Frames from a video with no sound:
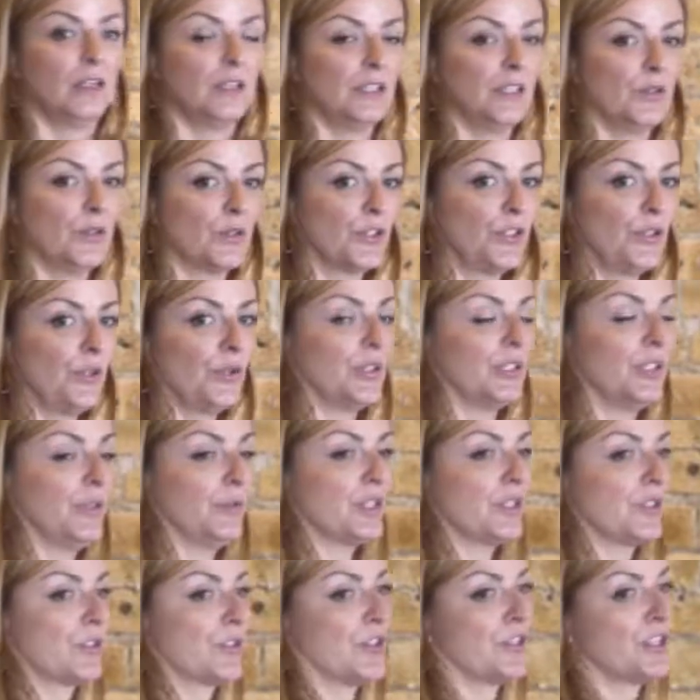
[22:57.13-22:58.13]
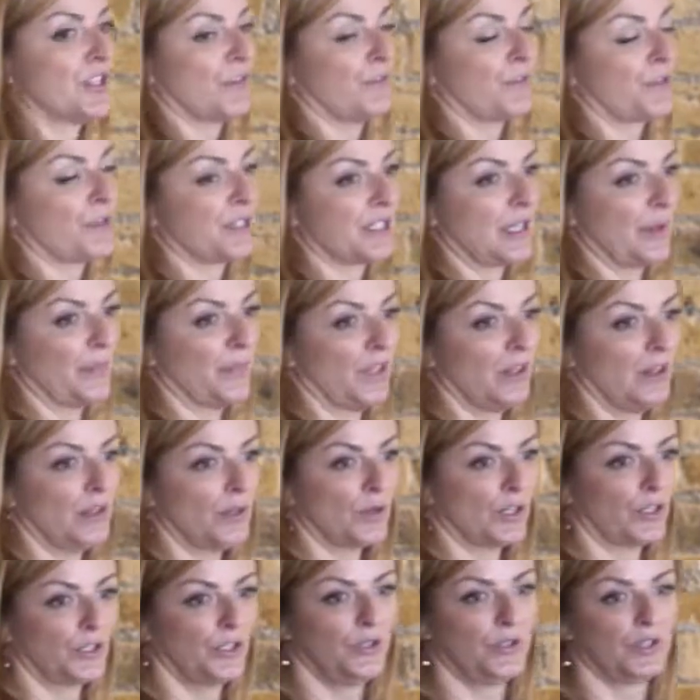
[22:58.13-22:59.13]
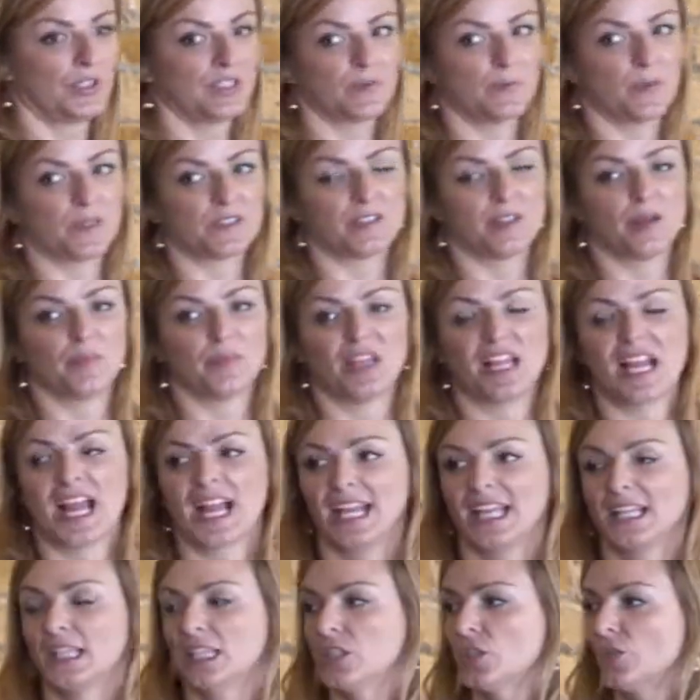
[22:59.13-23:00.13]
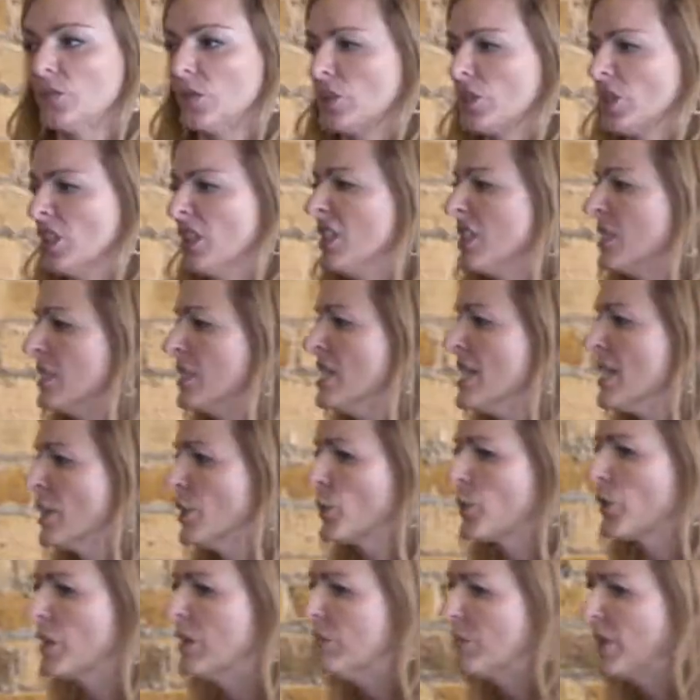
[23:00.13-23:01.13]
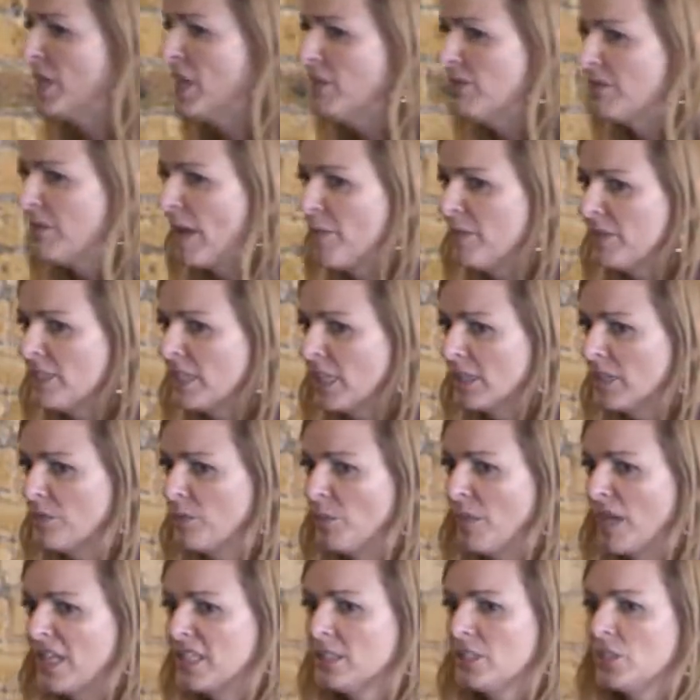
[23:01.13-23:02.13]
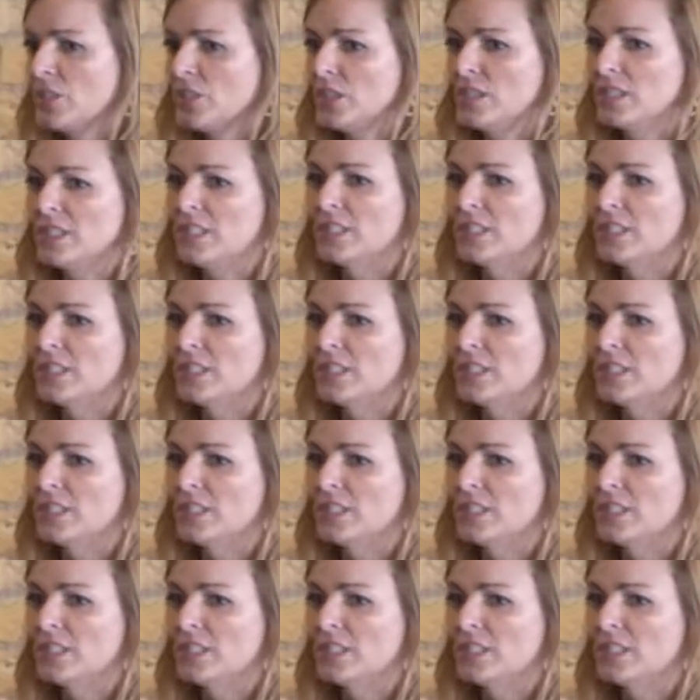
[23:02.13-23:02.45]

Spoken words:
They were searching for something. They were curious about something. I get this question, isn't it creepy if I would send them a message and